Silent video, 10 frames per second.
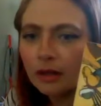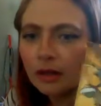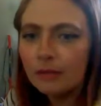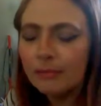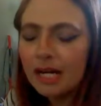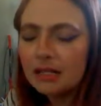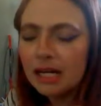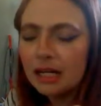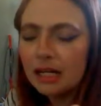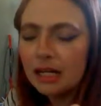
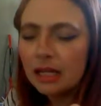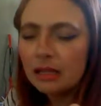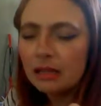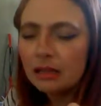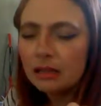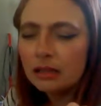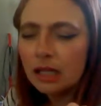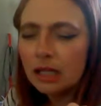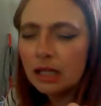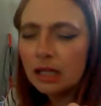meditating
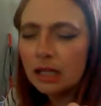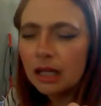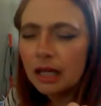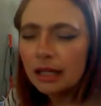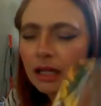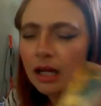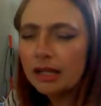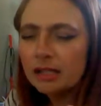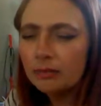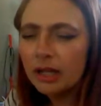and like
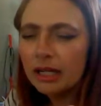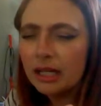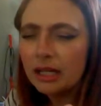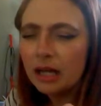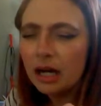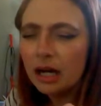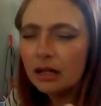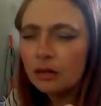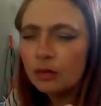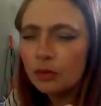contemplating
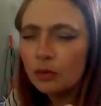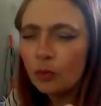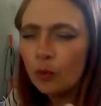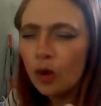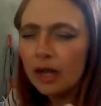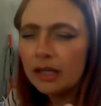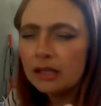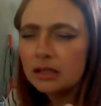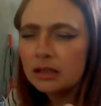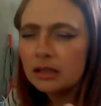on what
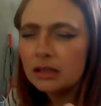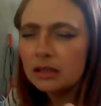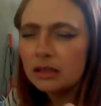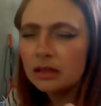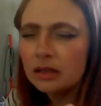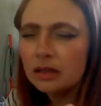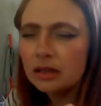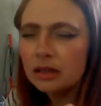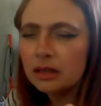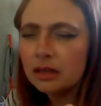
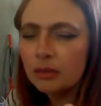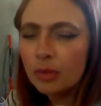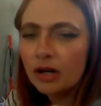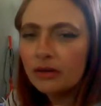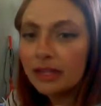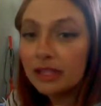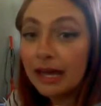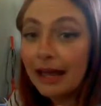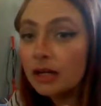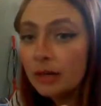the perfect
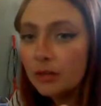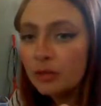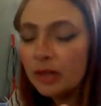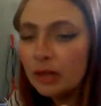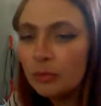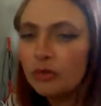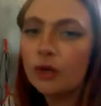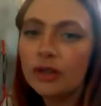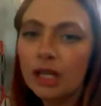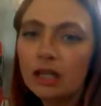outcome would be before
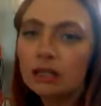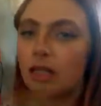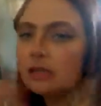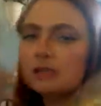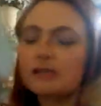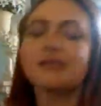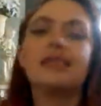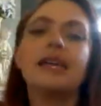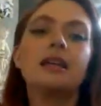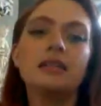they like
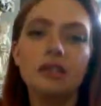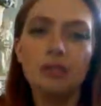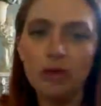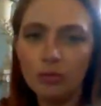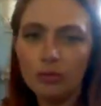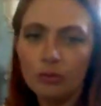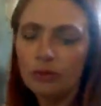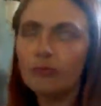say it to people,